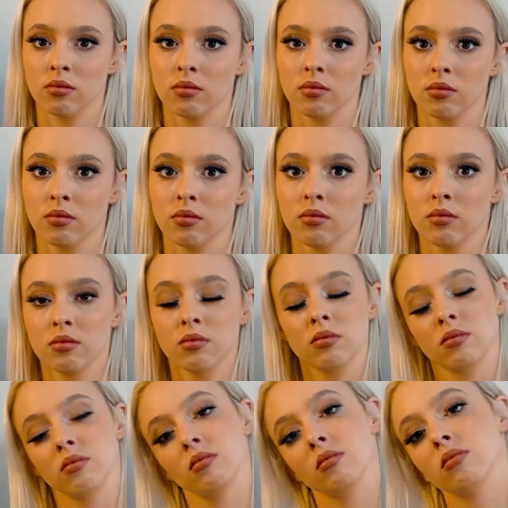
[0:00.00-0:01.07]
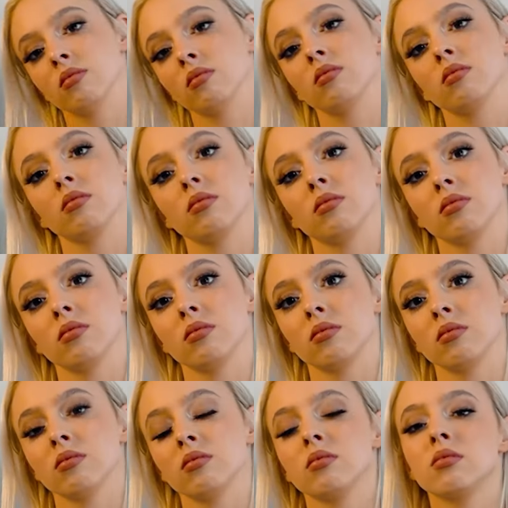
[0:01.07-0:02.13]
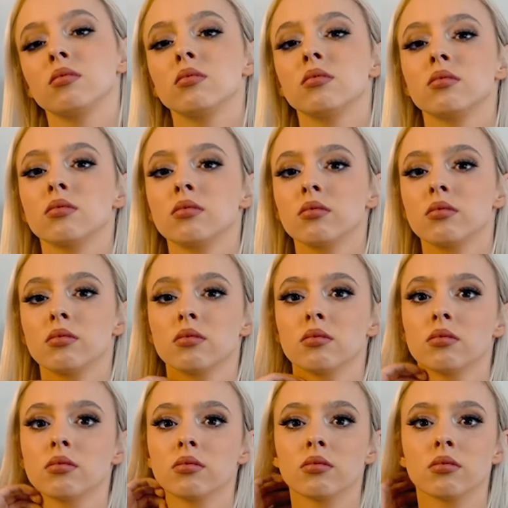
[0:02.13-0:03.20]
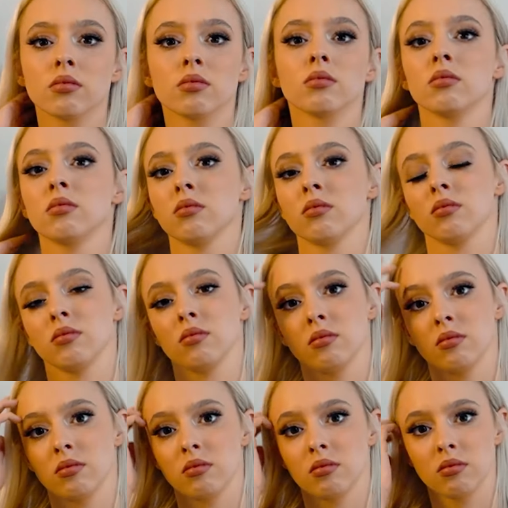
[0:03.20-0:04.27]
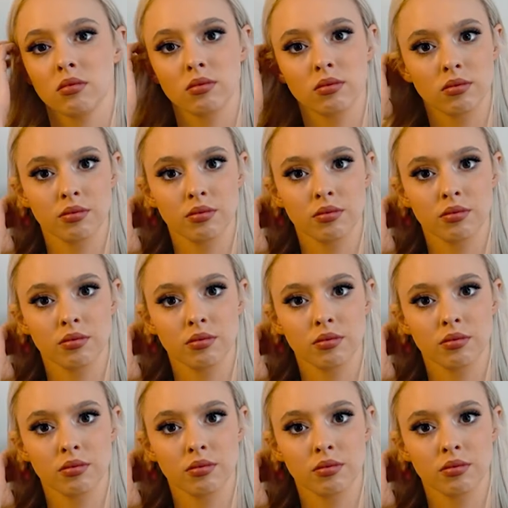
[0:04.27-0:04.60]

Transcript: The person shown says nothing.